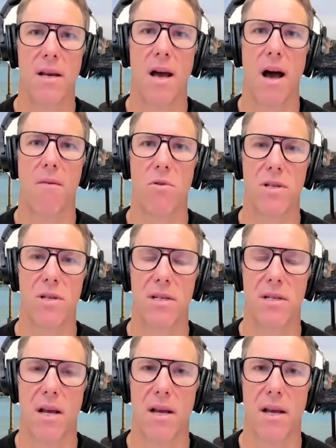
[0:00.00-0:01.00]
I would
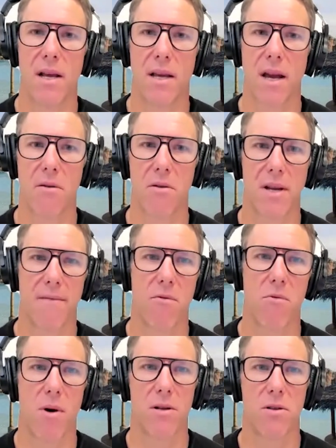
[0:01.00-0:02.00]
encourage
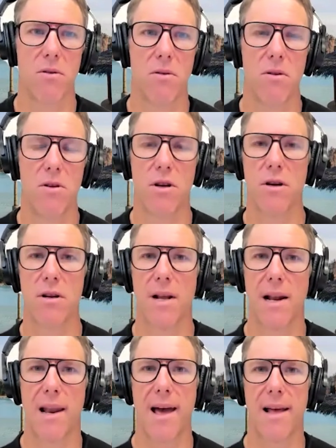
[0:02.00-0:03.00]
everyone to
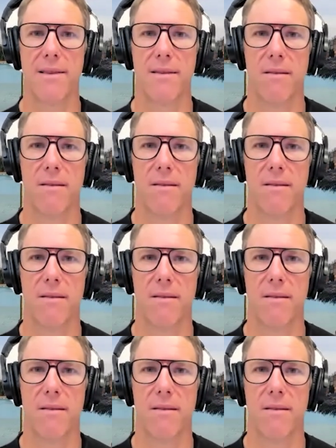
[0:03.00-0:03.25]
journal that,